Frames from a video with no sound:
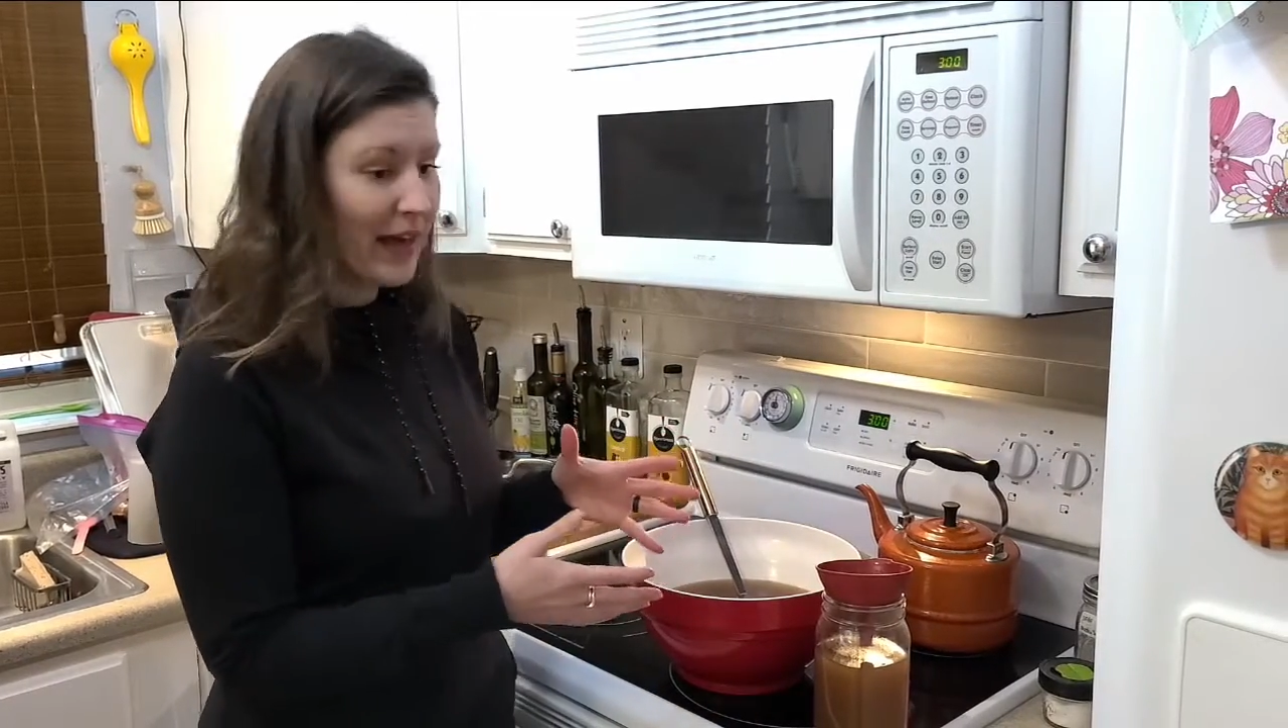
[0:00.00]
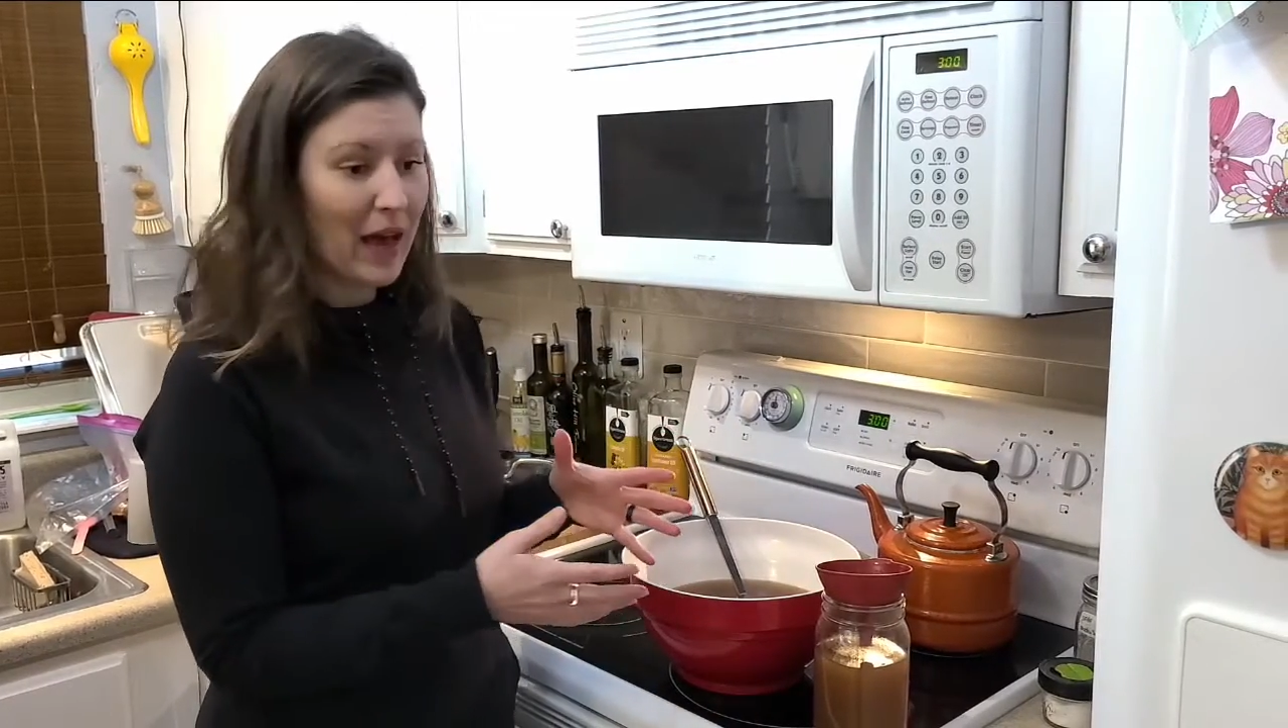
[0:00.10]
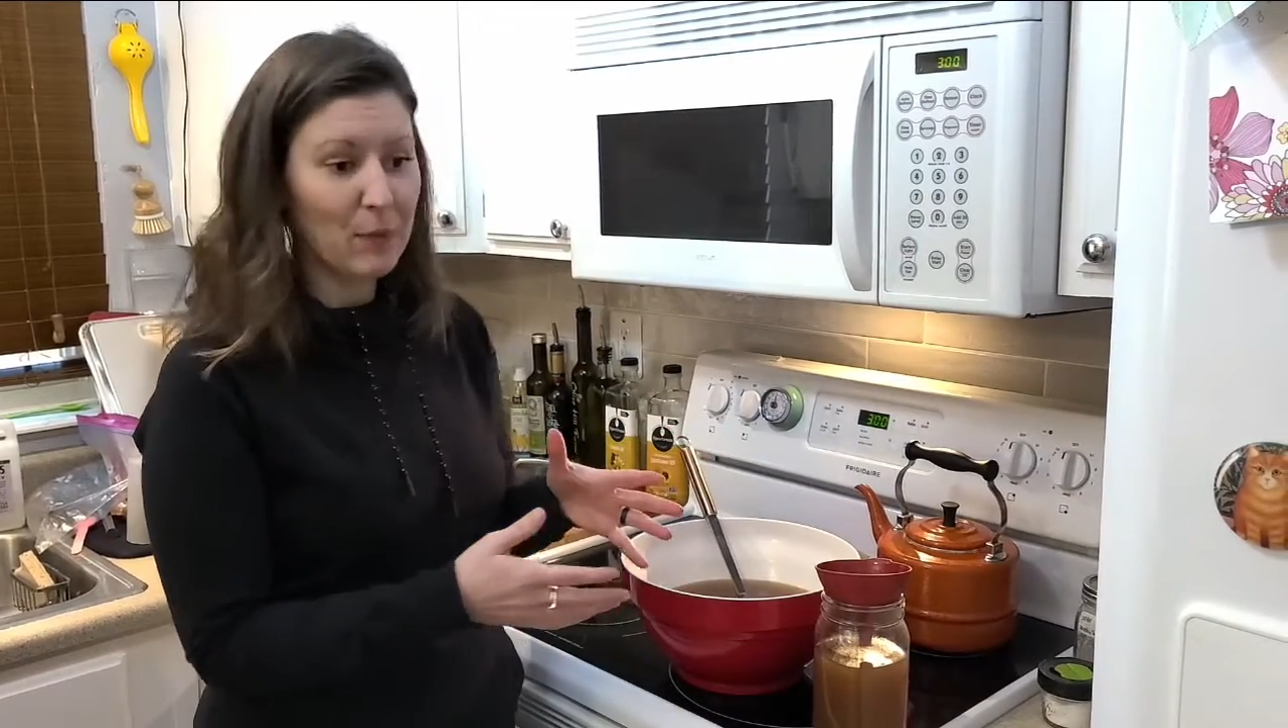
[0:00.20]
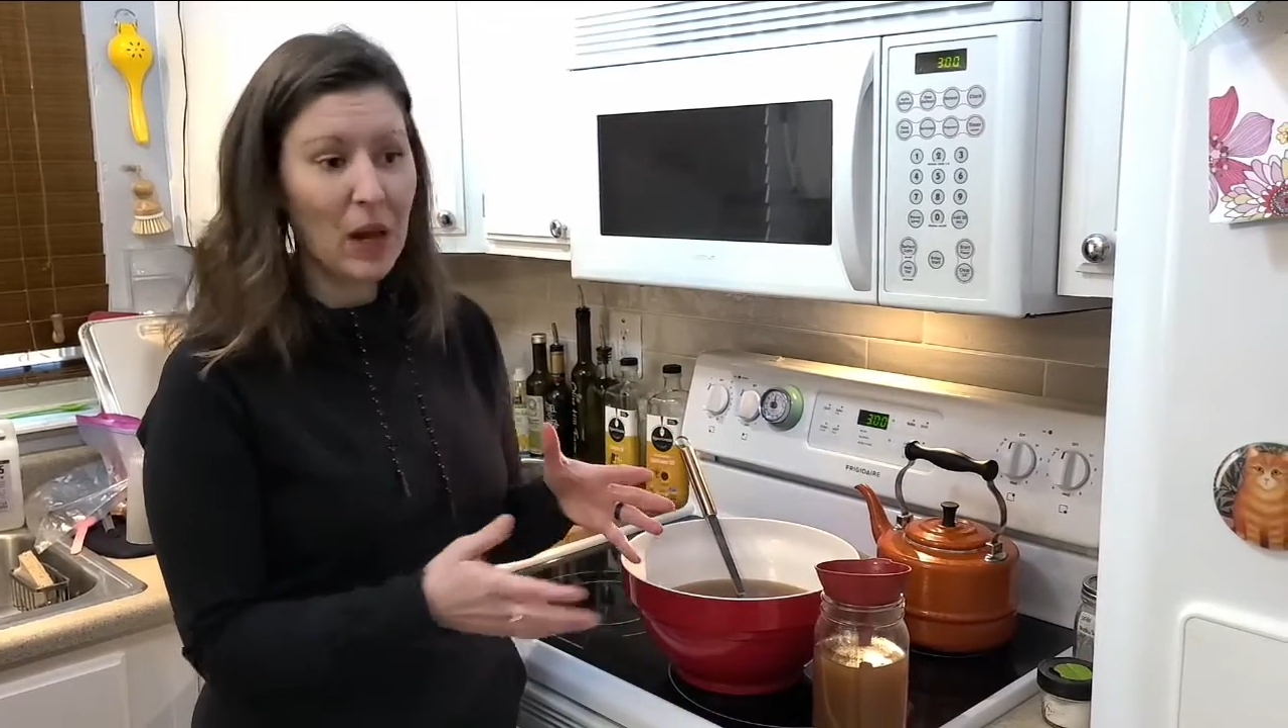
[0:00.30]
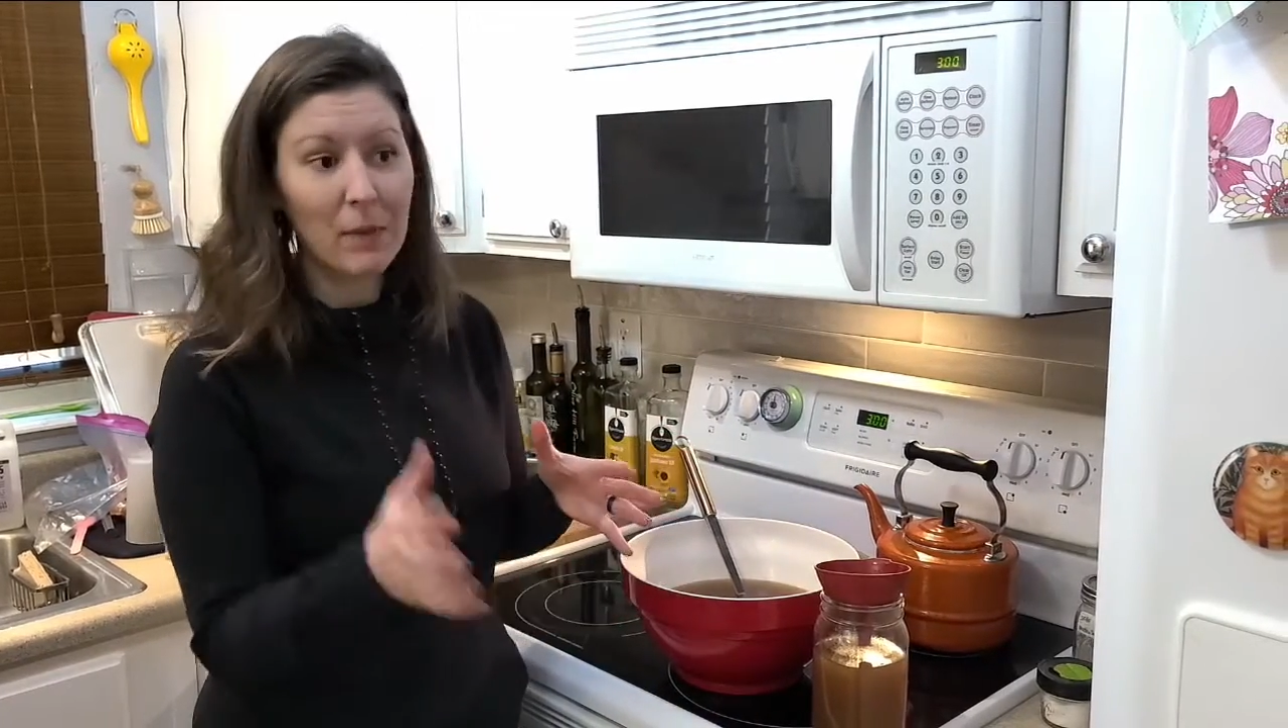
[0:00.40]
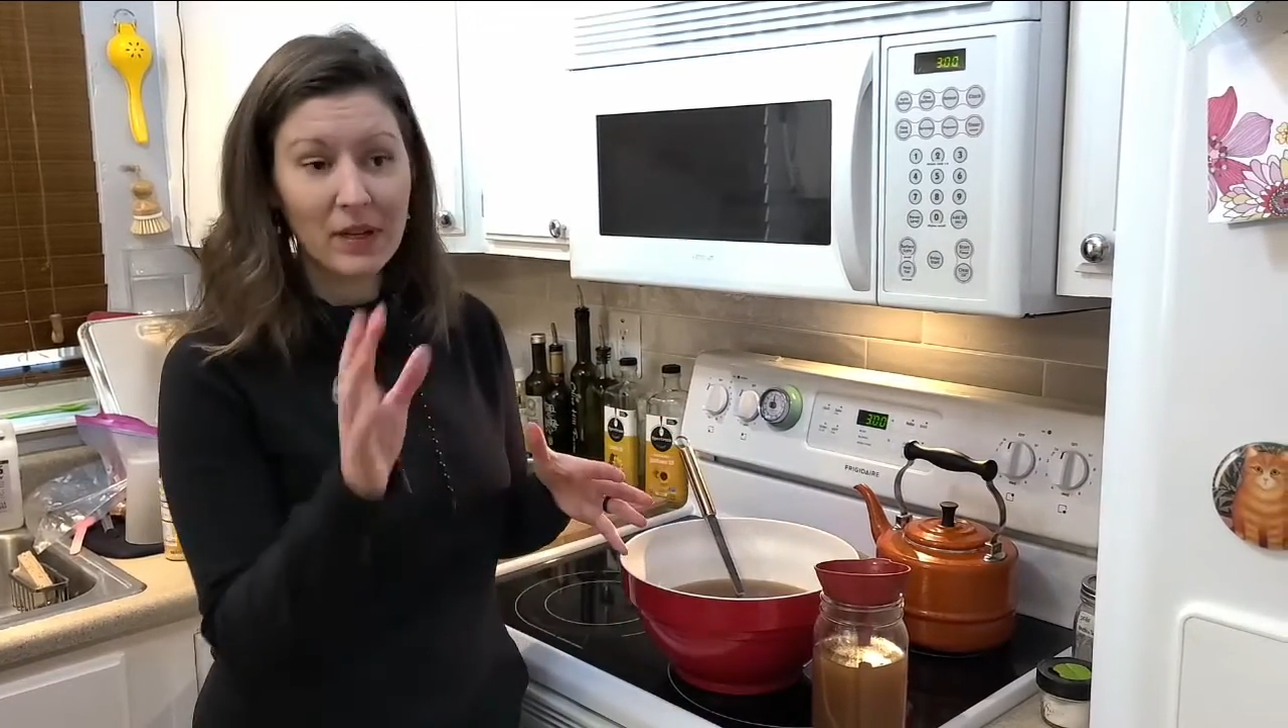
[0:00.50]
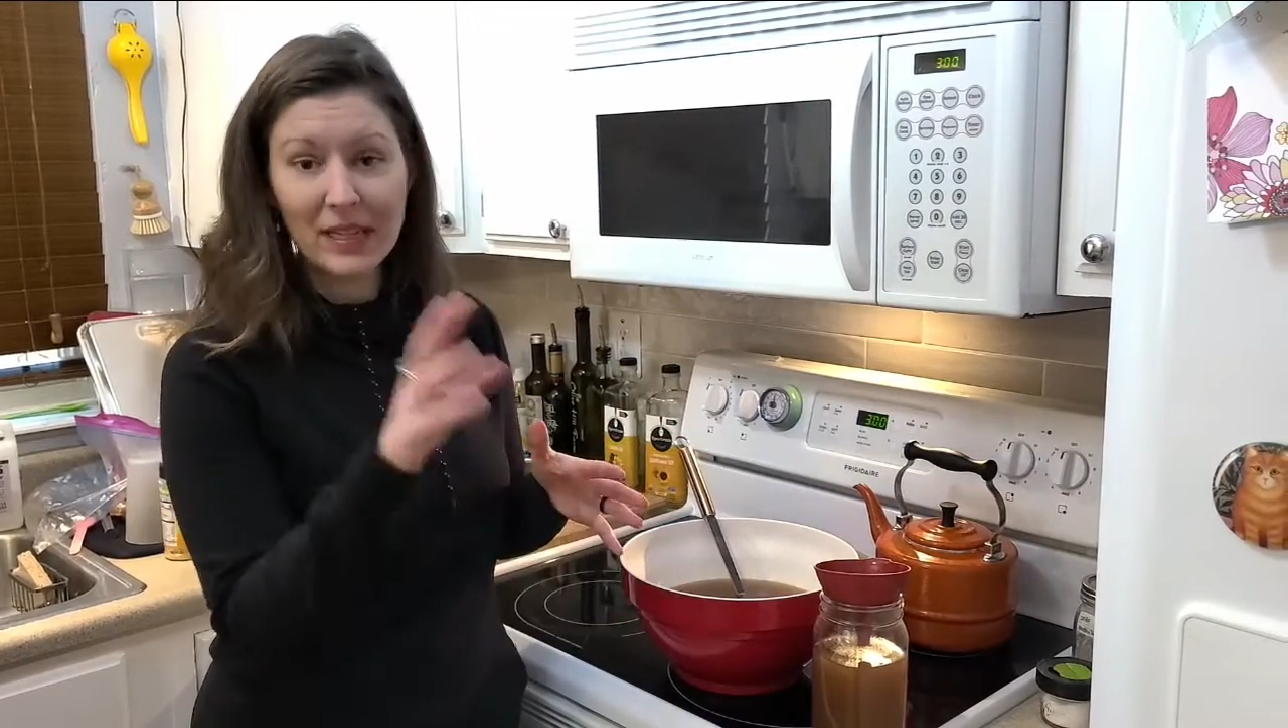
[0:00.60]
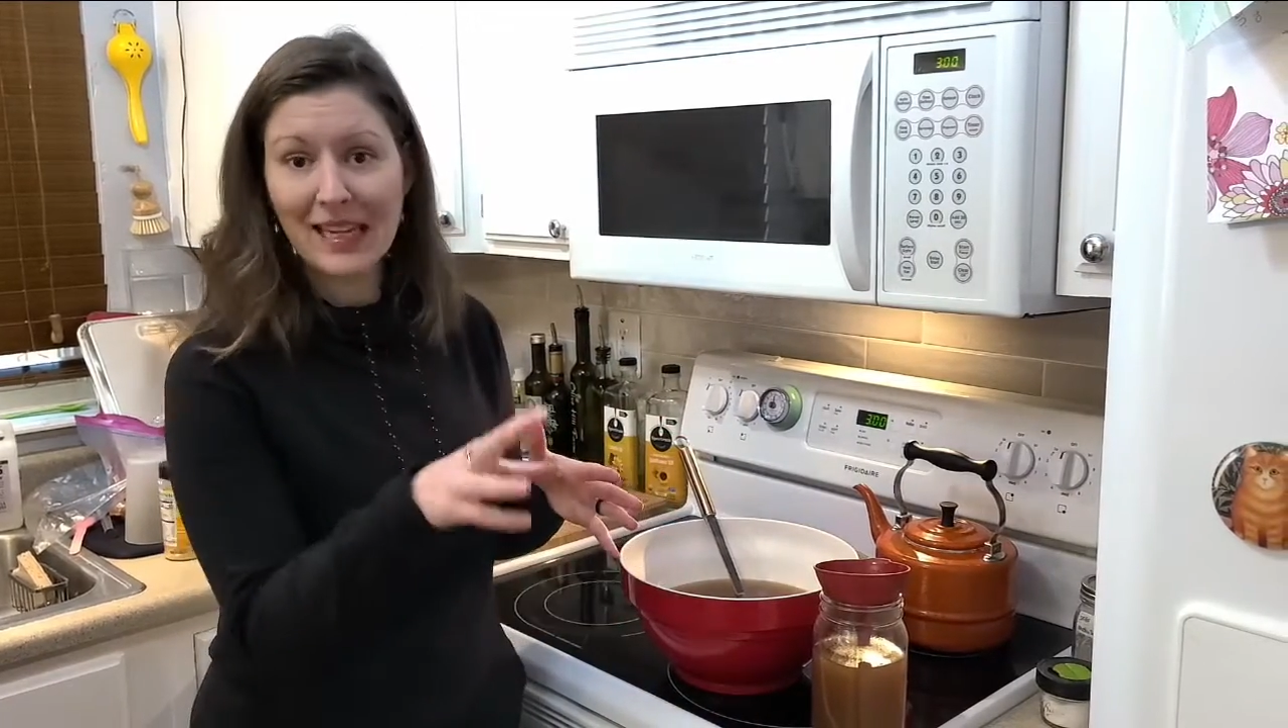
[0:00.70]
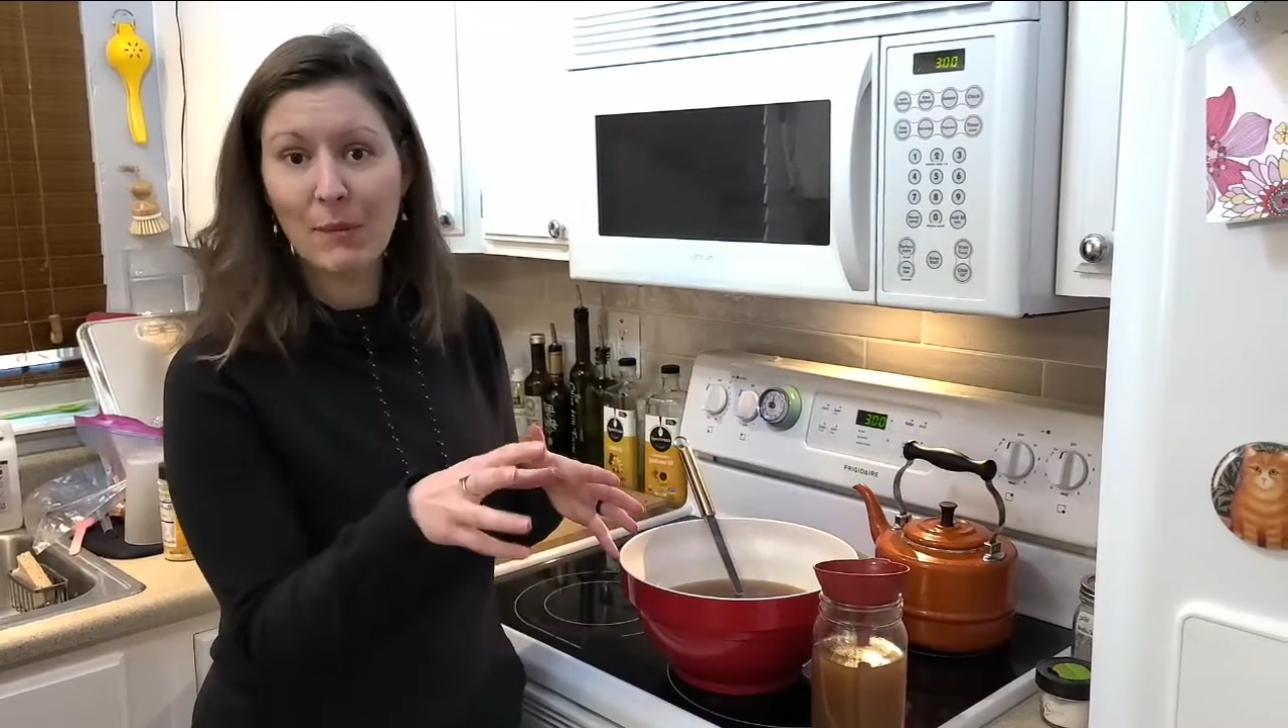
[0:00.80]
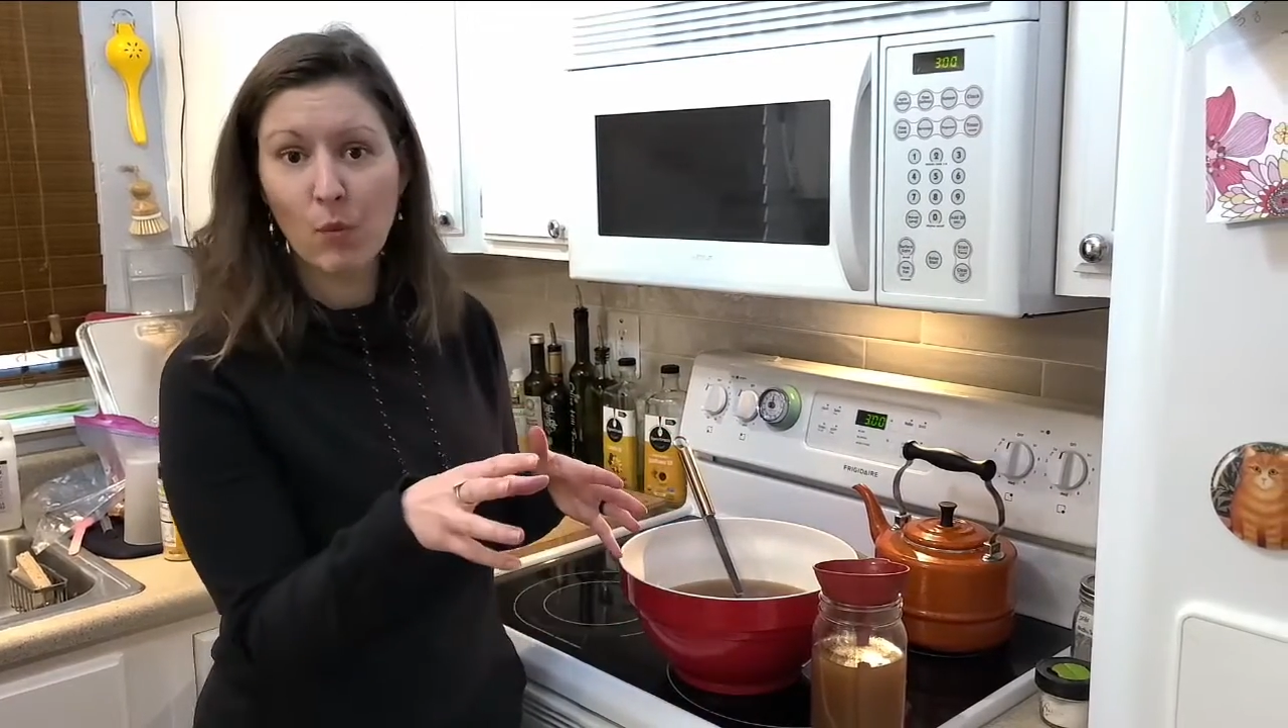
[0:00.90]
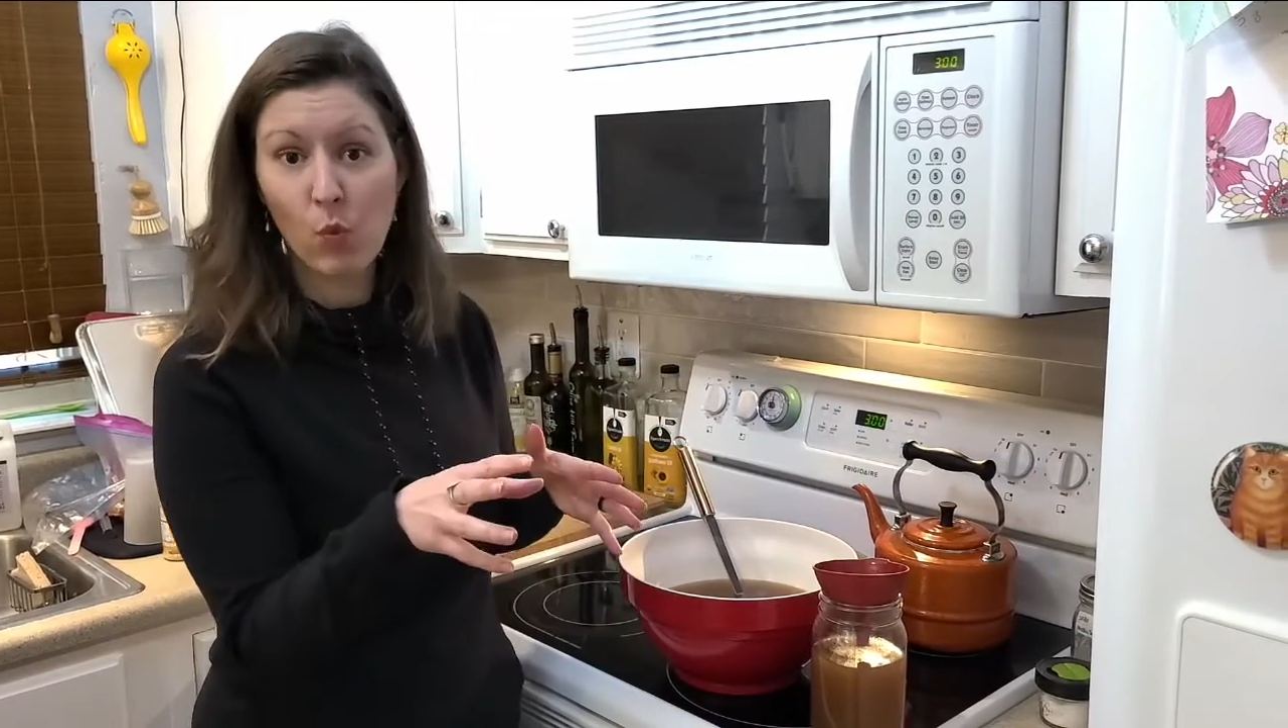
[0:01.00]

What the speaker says: I'm probably gonna keep